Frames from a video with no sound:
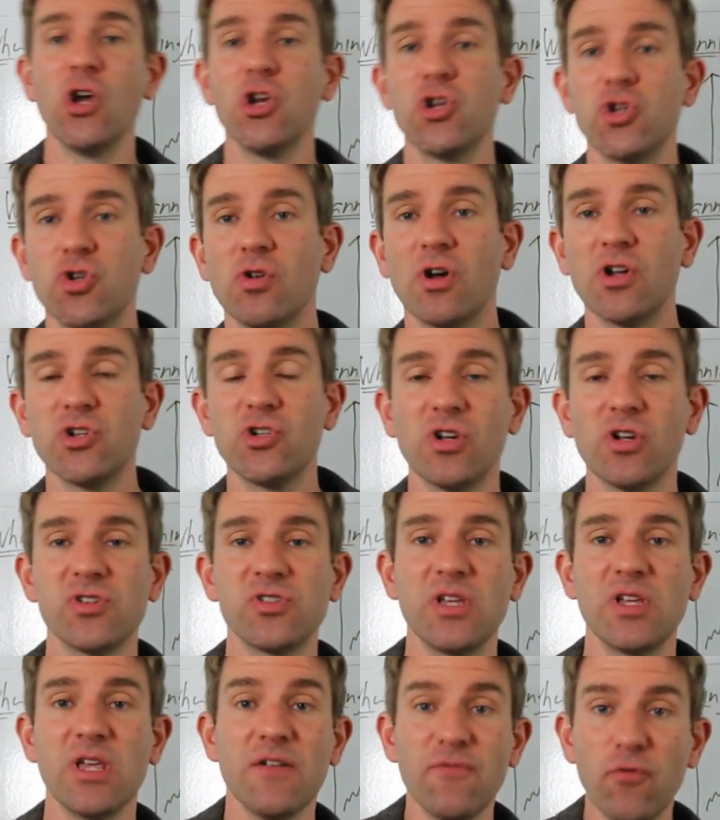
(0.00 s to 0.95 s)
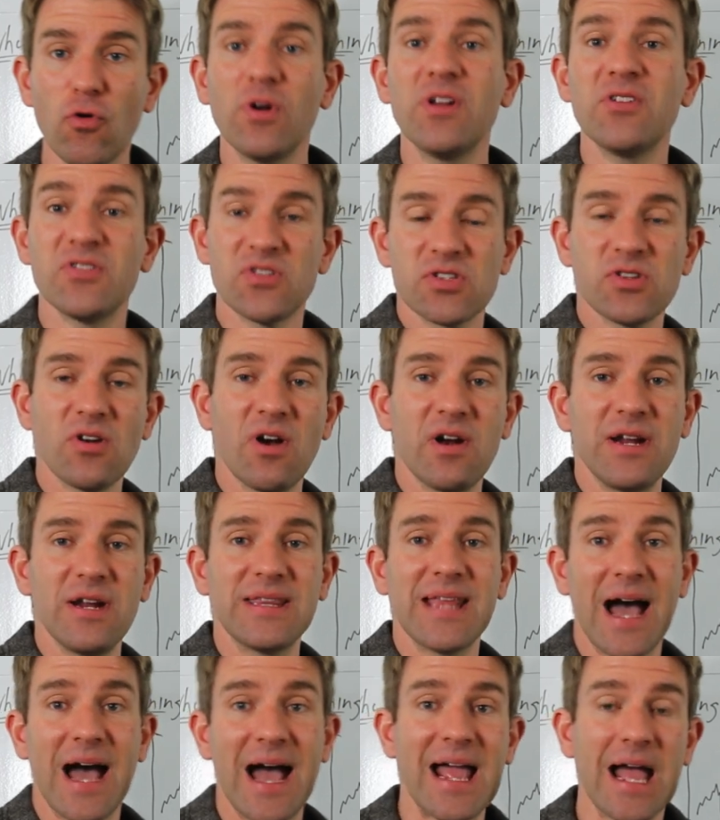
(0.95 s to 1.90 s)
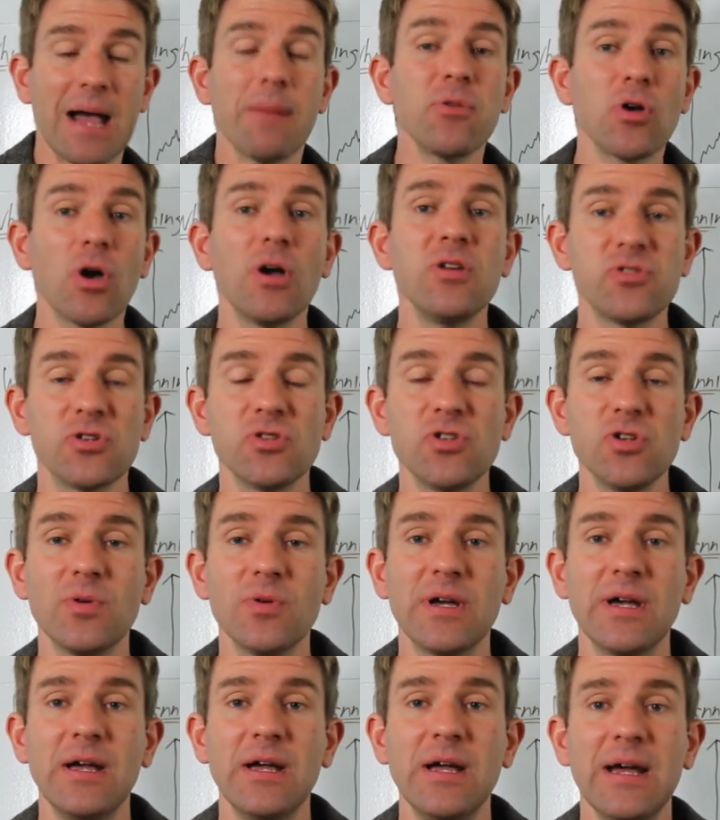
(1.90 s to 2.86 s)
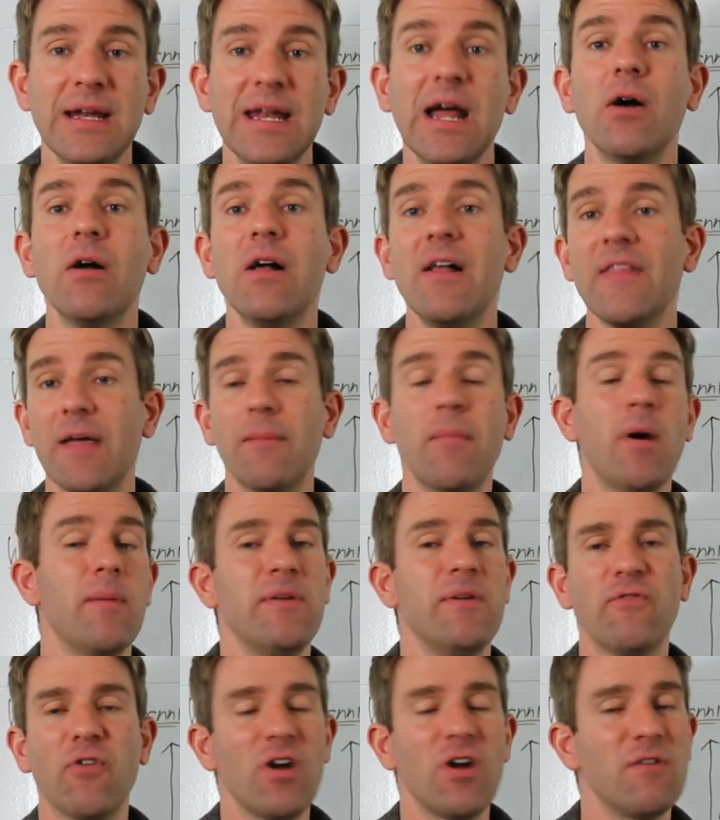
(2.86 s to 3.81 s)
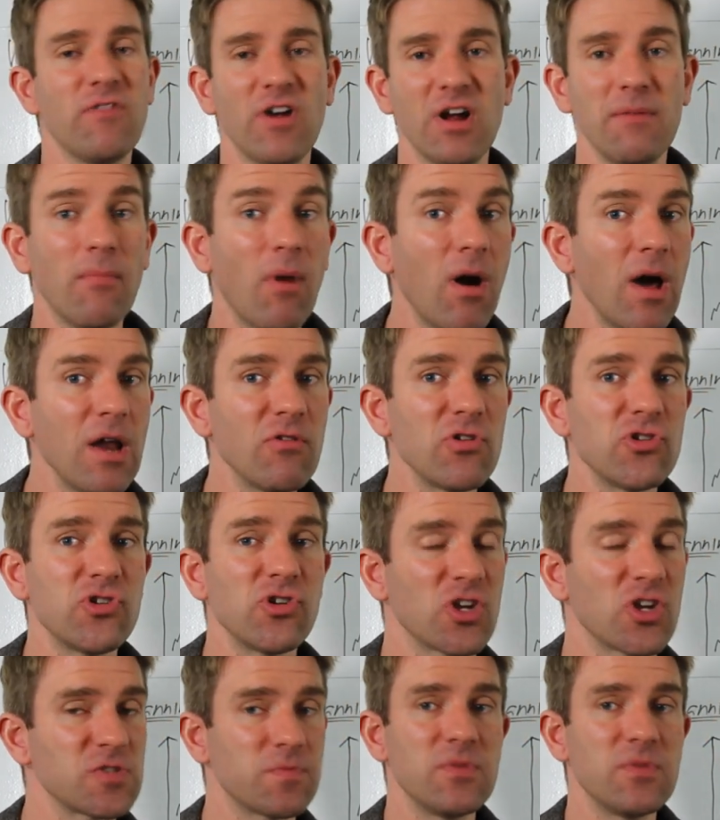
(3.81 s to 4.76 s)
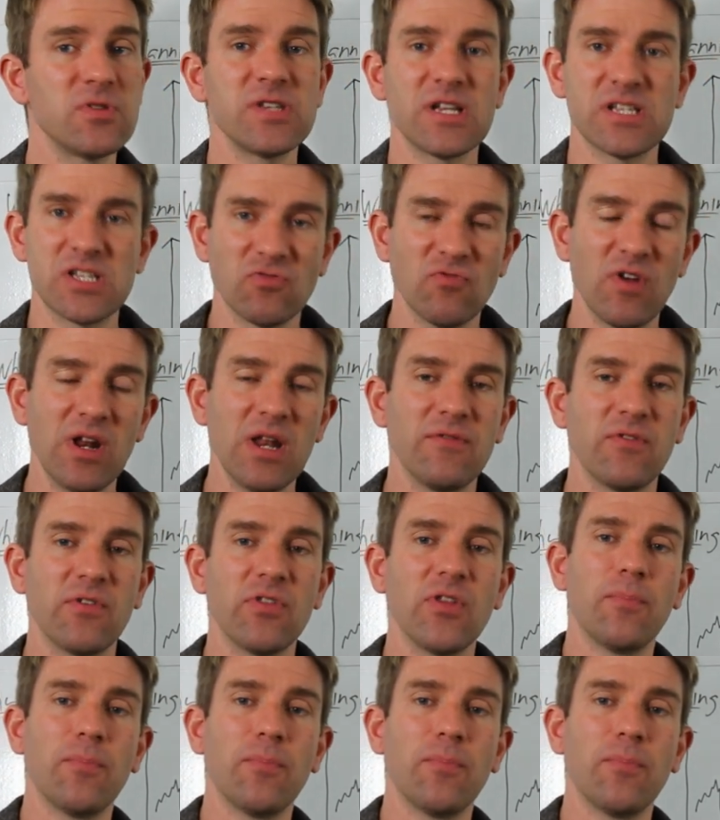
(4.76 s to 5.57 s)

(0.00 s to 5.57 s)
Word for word: Should I adjust it? You've already decided that I am going to do it. Now, that might be very, very minor adjustments. That's irrelevant.